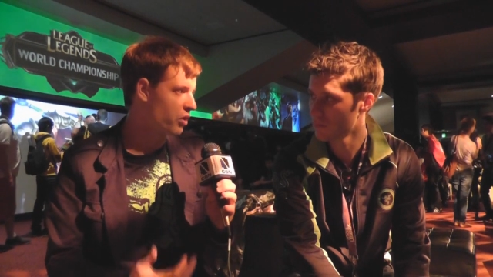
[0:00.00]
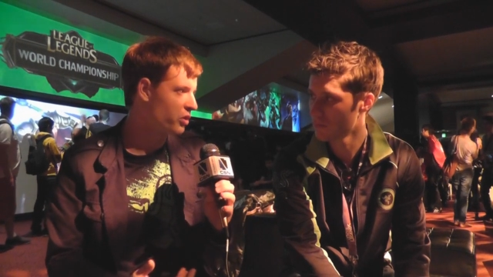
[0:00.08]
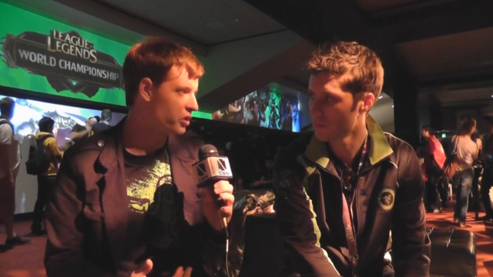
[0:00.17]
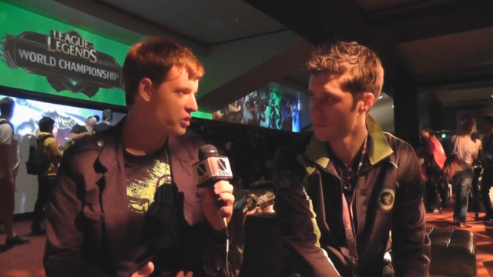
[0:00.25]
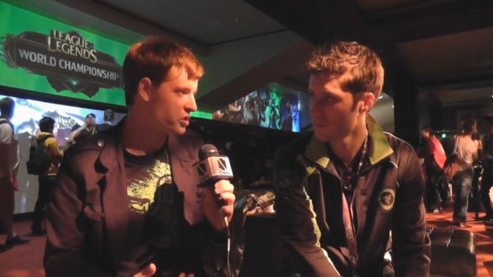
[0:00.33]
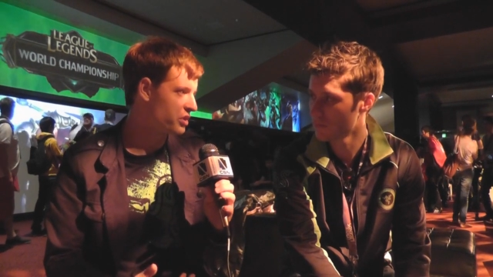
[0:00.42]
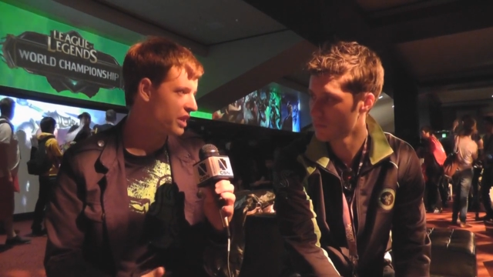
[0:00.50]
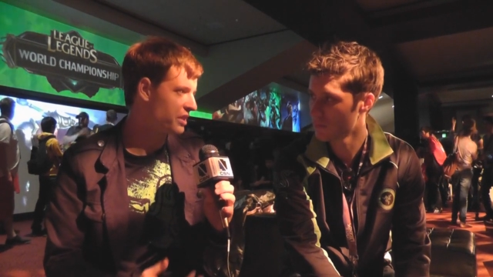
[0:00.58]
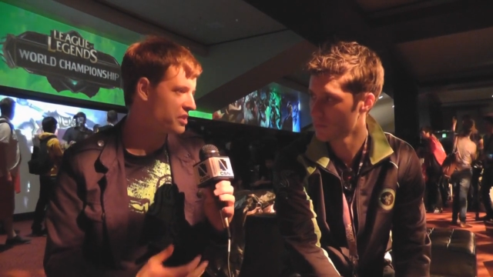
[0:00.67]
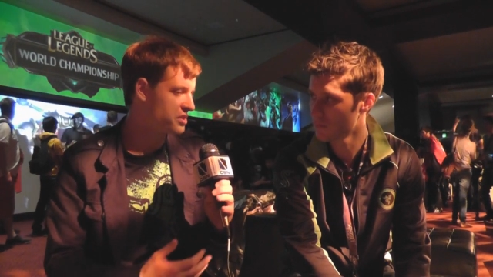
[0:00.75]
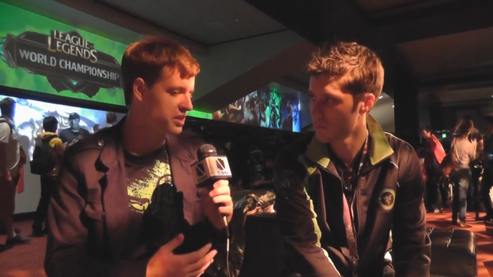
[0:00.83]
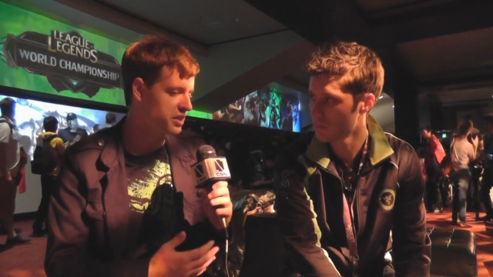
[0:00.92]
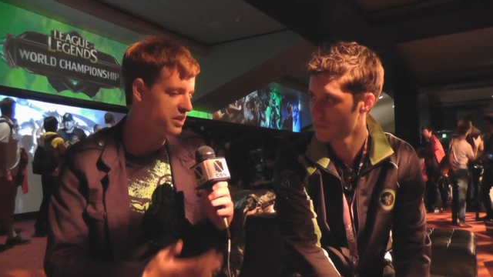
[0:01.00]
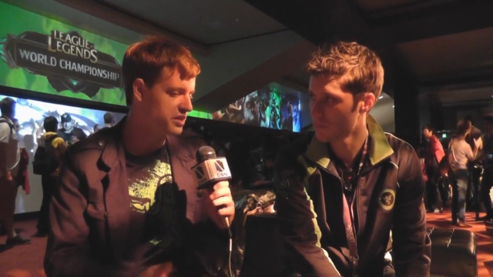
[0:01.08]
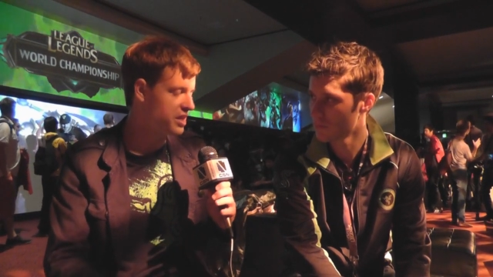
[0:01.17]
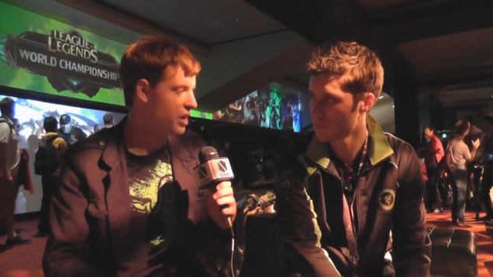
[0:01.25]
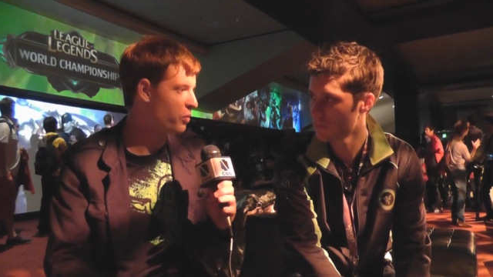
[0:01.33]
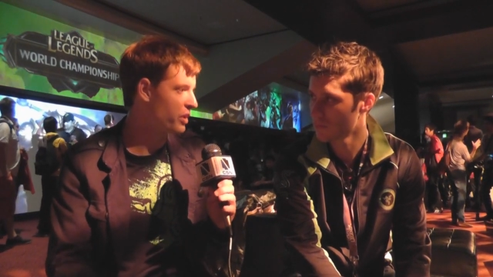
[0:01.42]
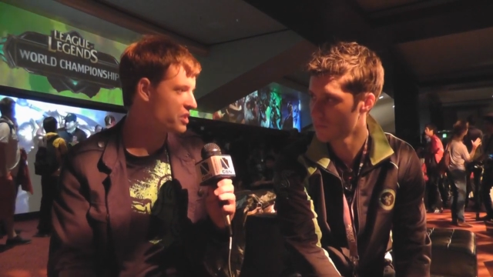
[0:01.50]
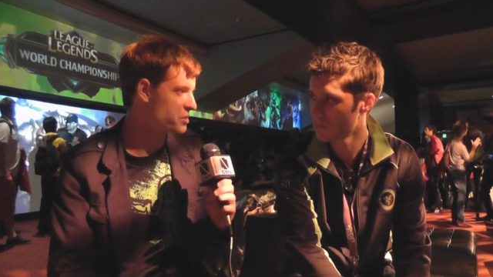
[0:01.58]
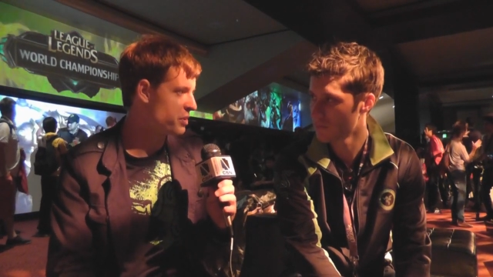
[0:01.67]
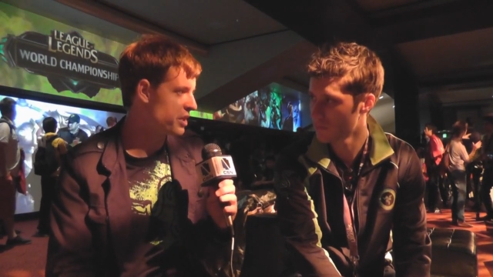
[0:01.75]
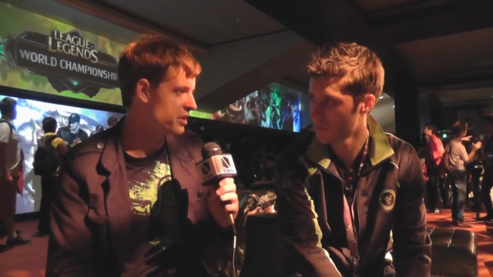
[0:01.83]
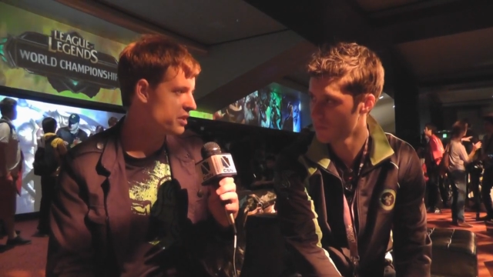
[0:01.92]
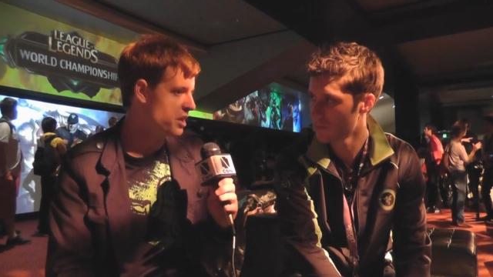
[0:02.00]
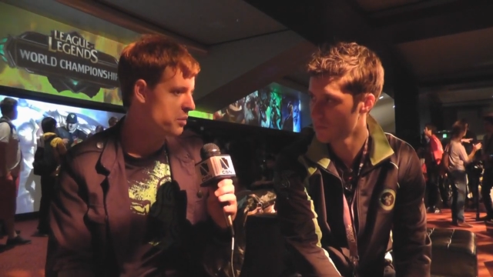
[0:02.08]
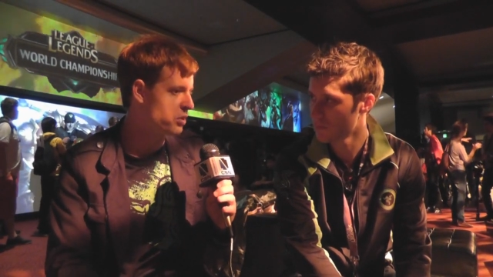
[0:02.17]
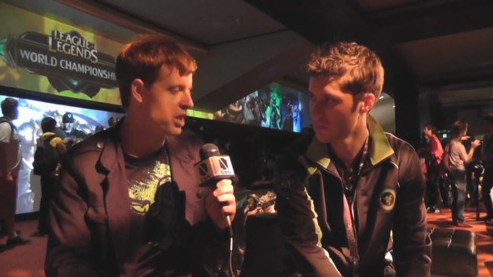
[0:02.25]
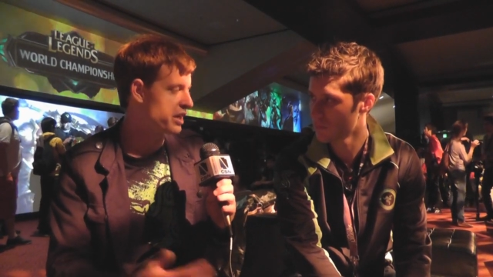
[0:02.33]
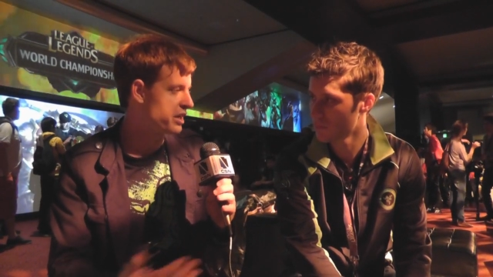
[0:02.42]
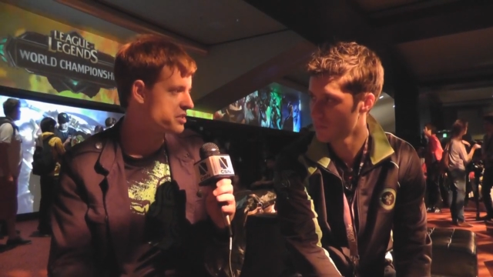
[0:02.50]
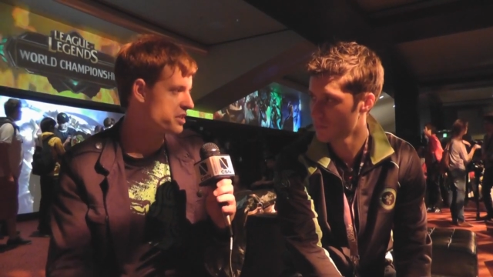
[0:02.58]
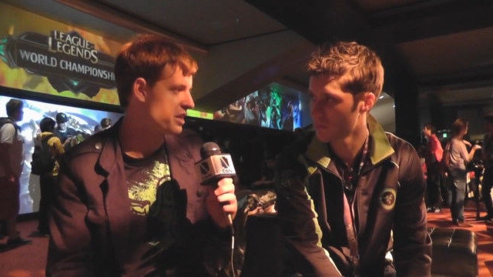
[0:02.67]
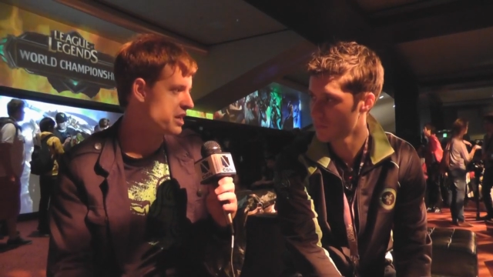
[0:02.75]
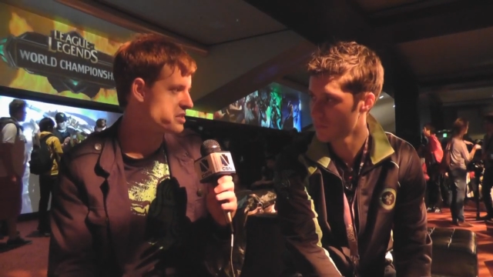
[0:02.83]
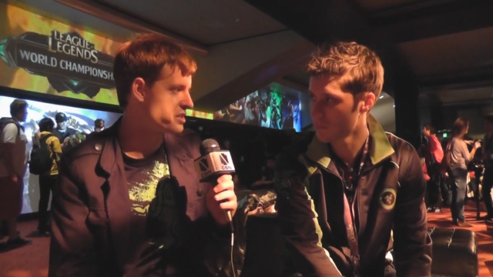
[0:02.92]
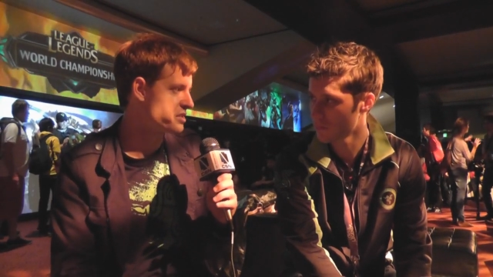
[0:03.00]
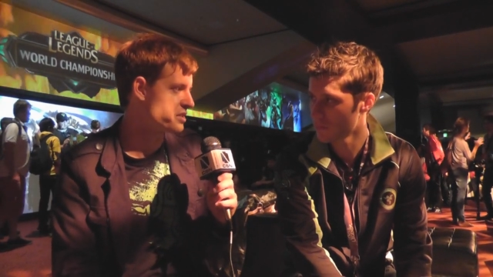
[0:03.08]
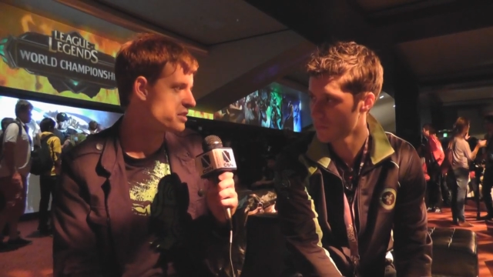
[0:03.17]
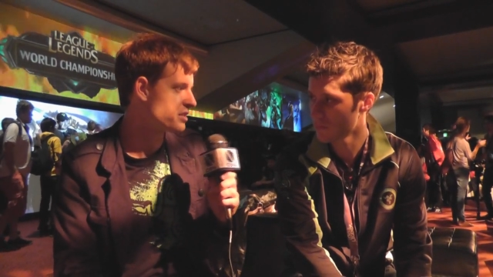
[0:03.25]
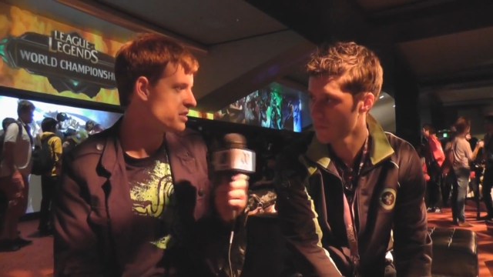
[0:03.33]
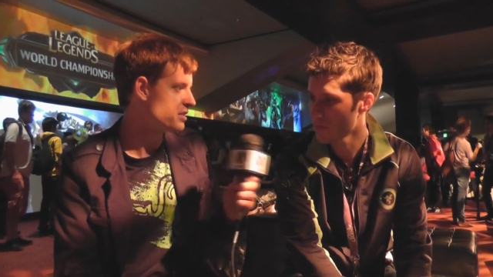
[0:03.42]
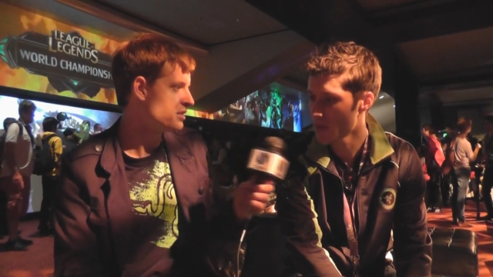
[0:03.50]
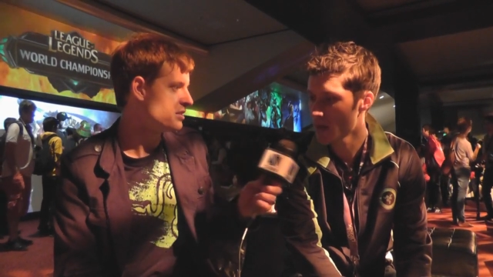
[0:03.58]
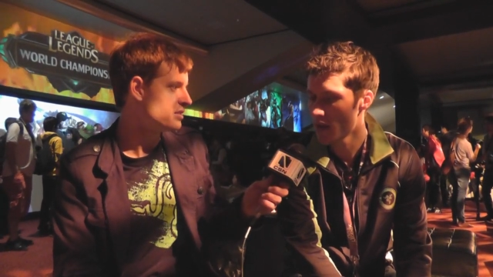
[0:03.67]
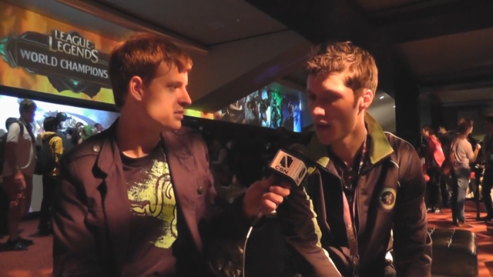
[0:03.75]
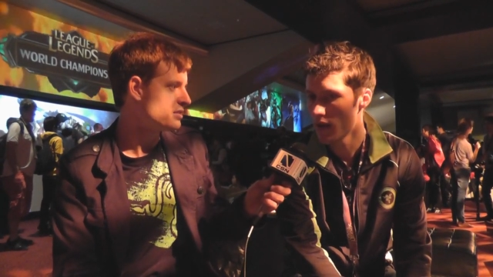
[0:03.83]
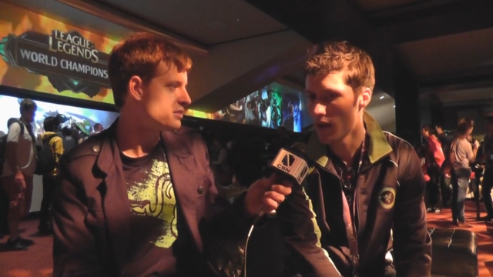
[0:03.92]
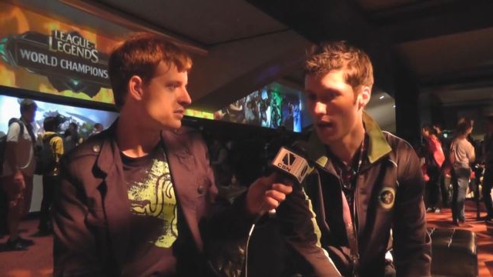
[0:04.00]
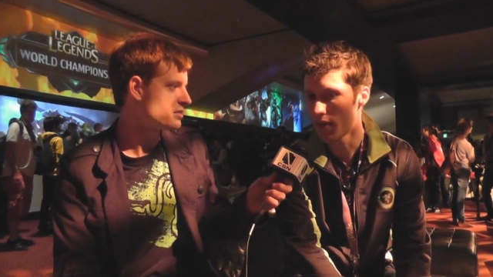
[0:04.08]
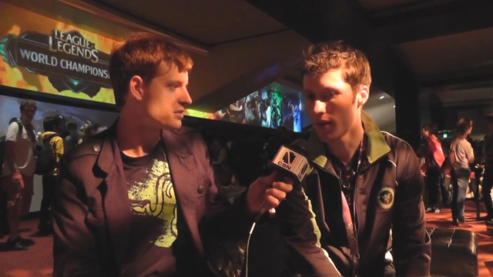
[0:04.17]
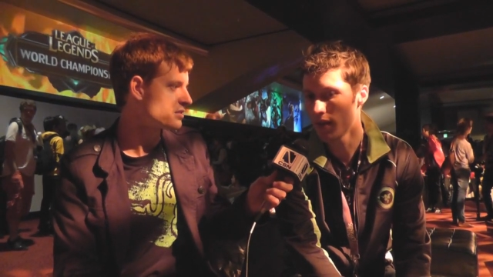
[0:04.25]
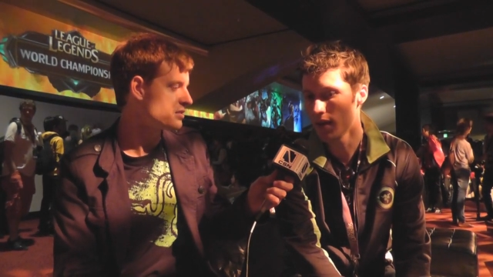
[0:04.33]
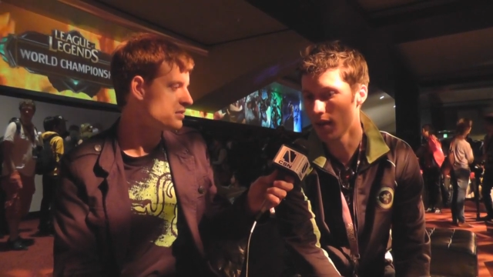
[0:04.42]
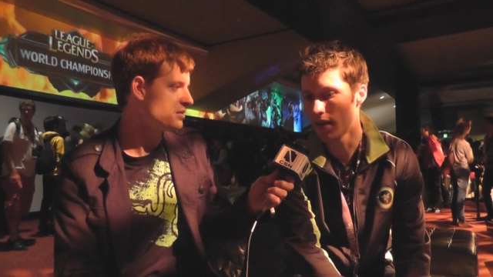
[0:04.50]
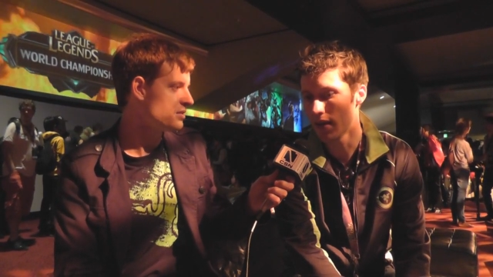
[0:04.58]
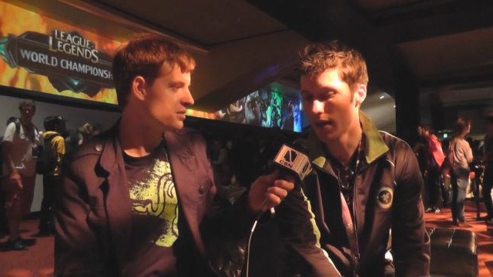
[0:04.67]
Speaker 1: roller coaster that this uh, entire week has been and, and, applying it to the next season? I think it